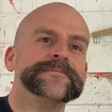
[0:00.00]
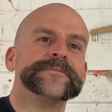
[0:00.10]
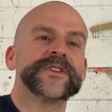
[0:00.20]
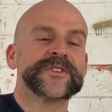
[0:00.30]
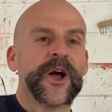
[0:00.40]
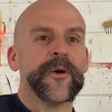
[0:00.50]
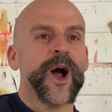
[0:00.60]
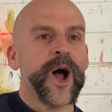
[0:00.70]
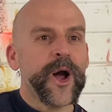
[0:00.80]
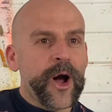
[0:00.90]
So
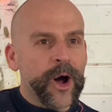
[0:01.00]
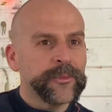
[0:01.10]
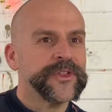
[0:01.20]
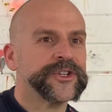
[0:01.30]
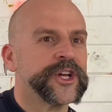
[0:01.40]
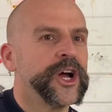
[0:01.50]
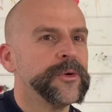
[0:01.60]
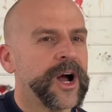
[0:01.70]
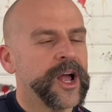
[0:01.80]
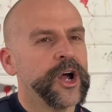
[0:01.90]
on with the show.
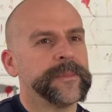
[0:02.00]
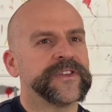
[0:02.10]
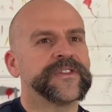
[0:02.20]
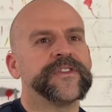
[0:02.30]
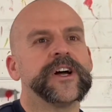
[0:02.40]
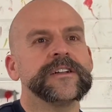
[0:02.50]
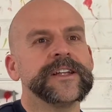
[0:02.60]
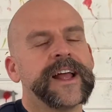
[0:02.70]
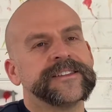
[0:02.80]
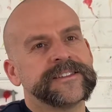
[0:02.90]
I hope it's fun,
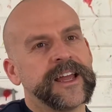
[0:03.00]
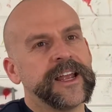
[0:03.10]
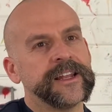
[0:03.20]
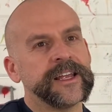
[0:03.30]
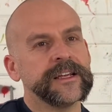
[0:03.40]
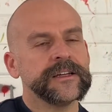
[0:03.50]
entertaining,